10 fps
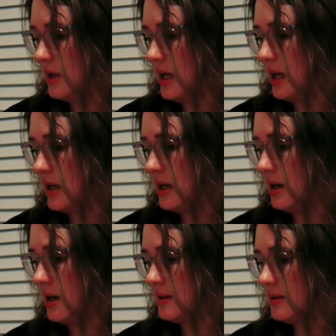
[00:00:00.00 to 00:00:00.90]
And I
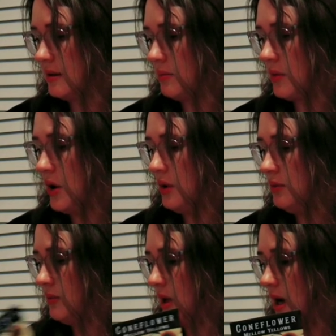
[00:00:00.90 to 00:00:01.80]
got some
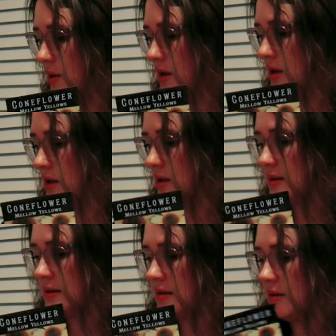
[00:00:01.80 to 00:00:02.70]

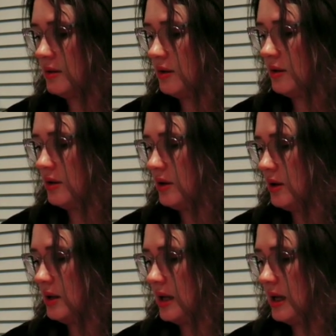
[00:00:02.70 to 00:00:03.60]
coneflowers
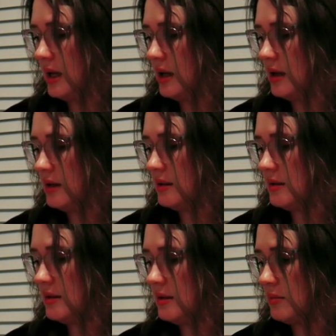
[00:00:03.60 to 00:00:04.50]

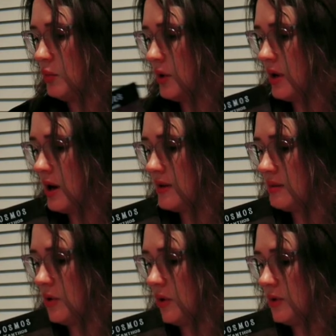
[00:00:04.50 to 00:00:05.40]
and some more
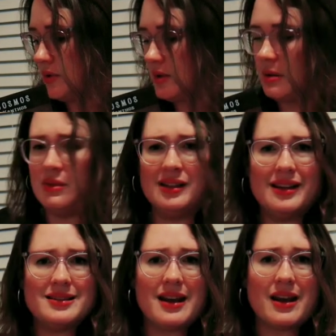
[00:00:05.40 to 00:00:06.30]
cosmos. I'm
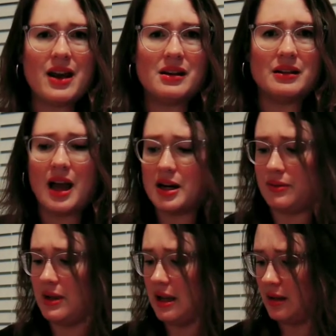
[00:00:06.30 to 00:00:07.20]
realizing I got a lot
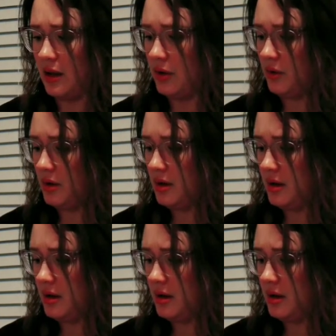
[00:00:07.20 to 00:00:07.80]
of yellow.